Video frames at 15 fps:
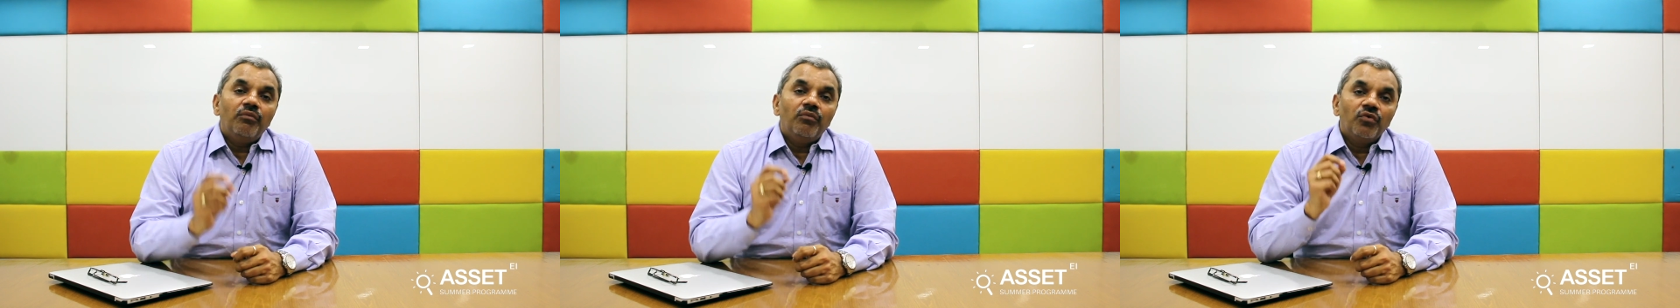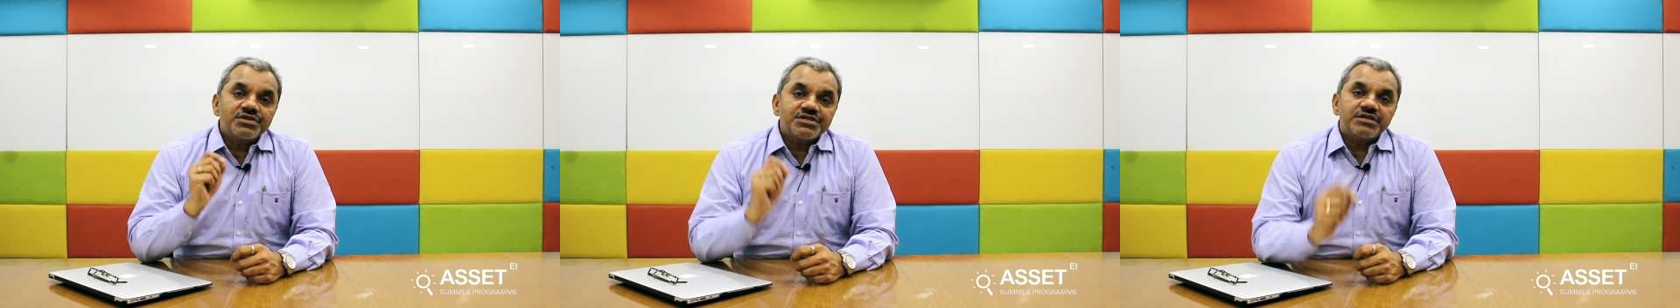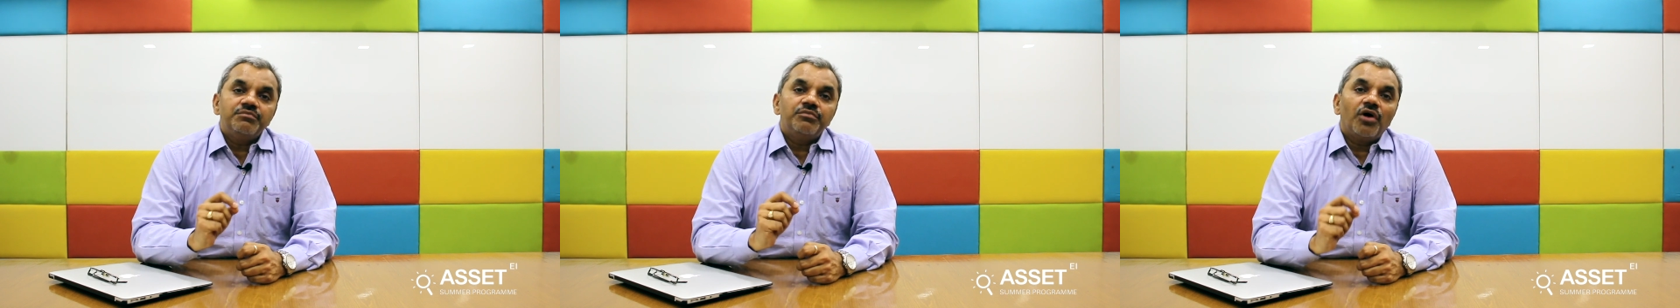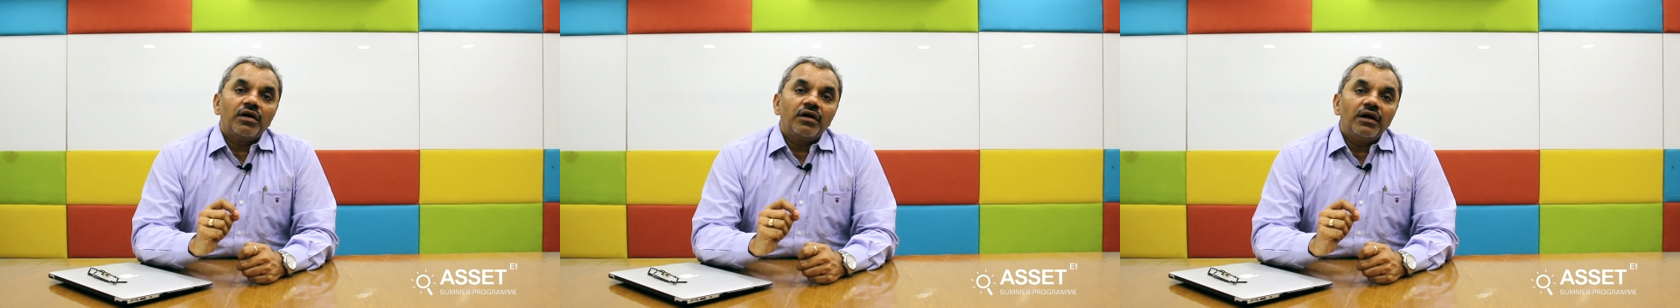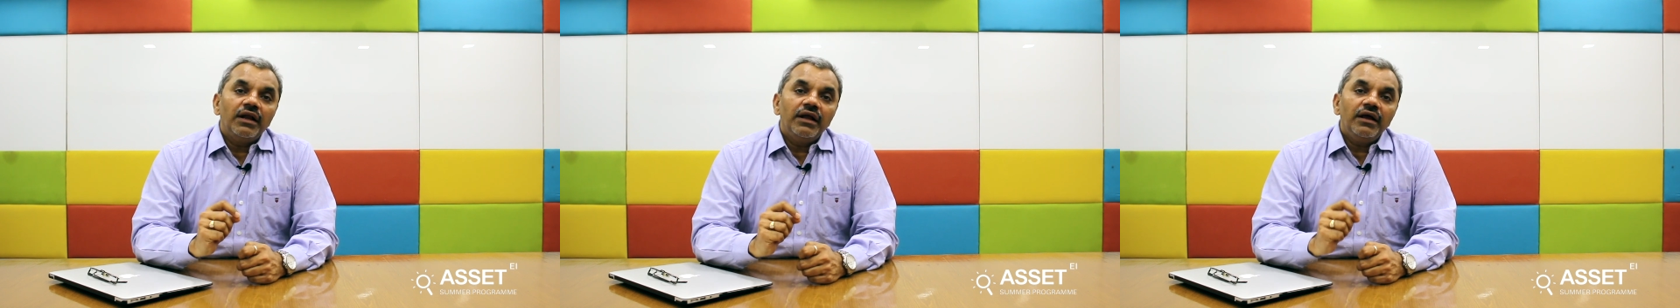most
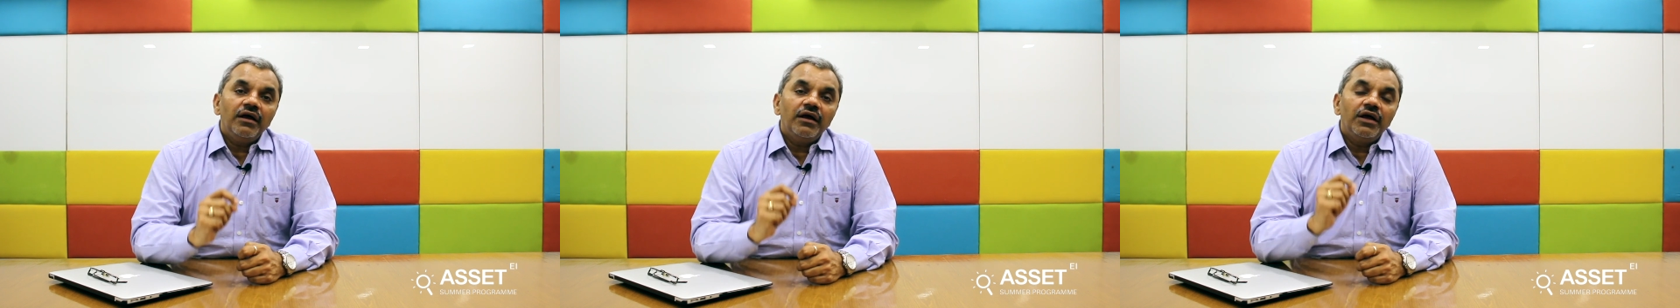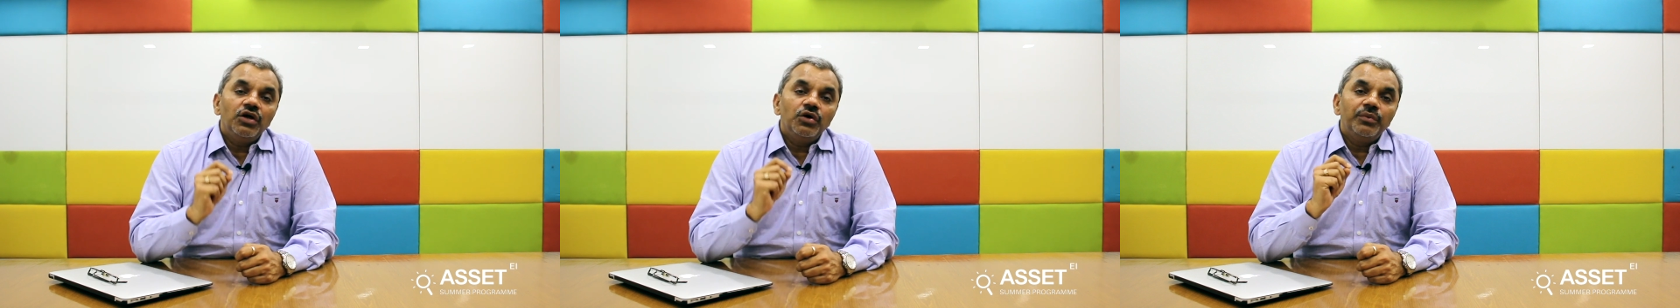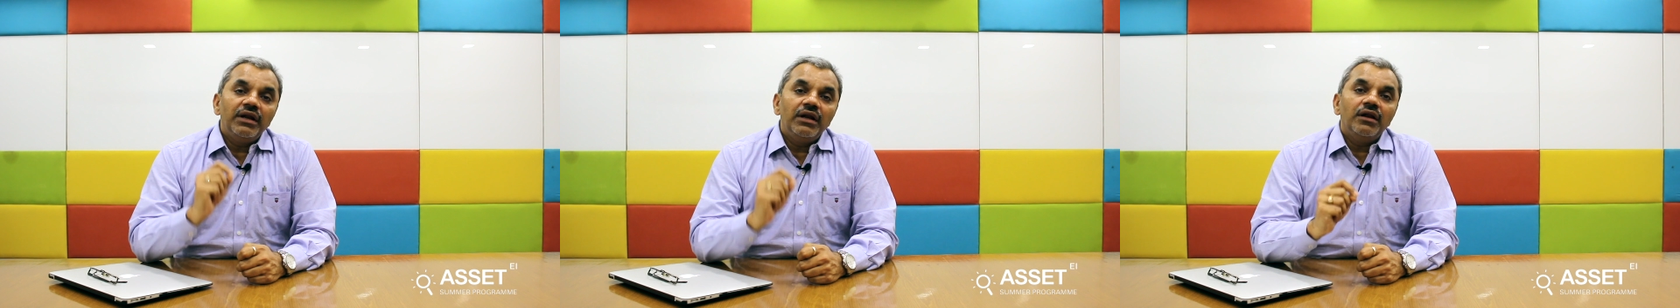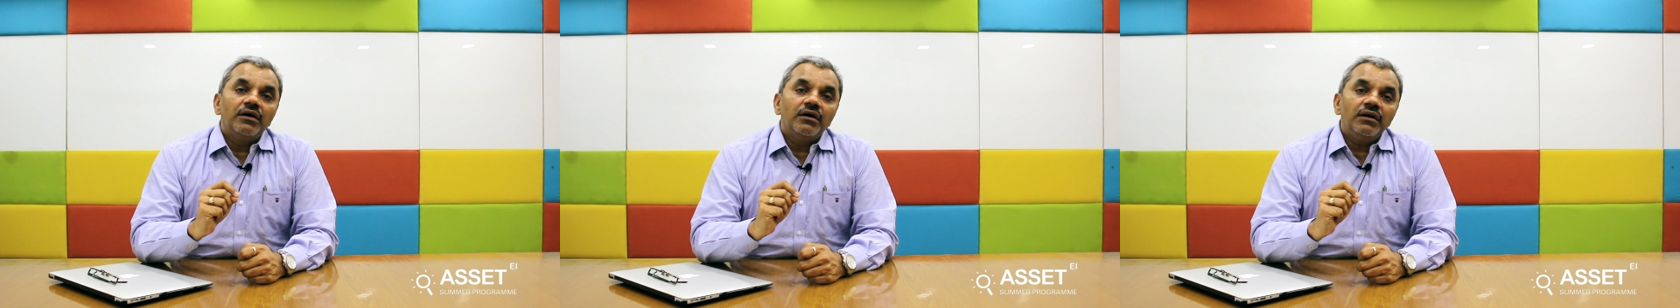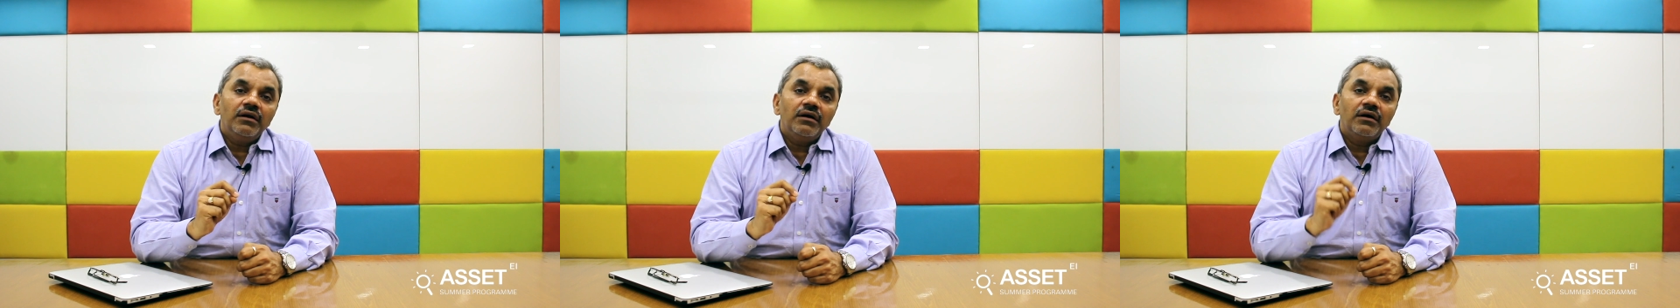importantly, you will
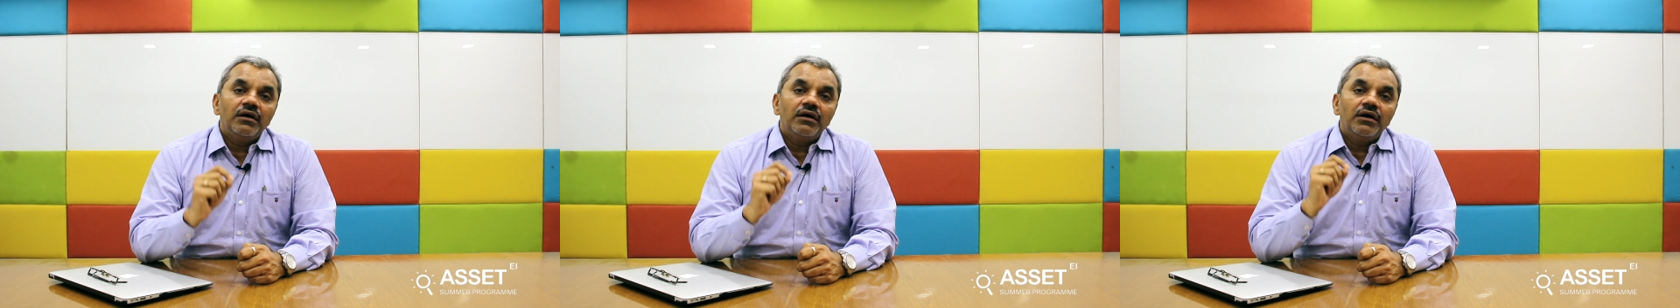learn